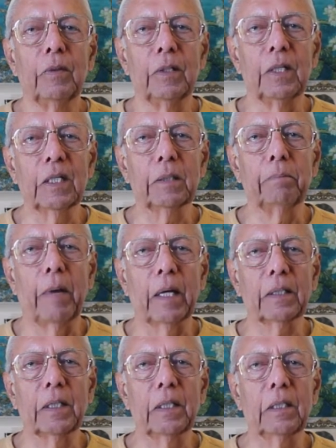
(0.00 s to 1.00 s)
This
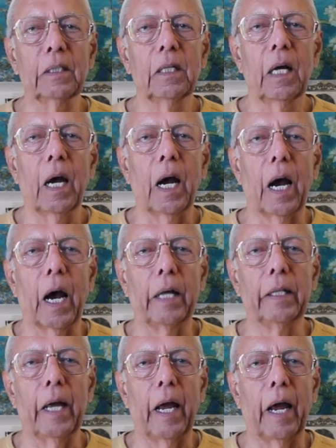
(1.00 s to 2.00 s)
makes it
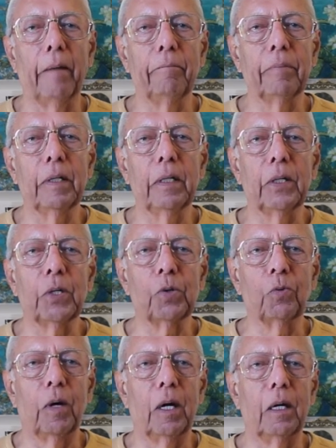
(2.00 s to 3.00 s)
an empty
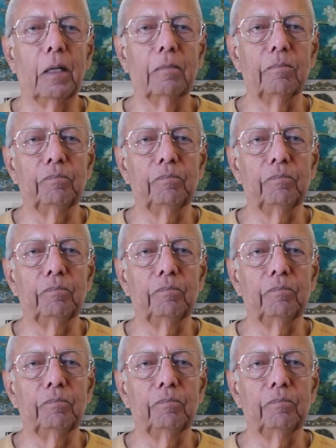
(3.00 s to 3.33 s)
ritual.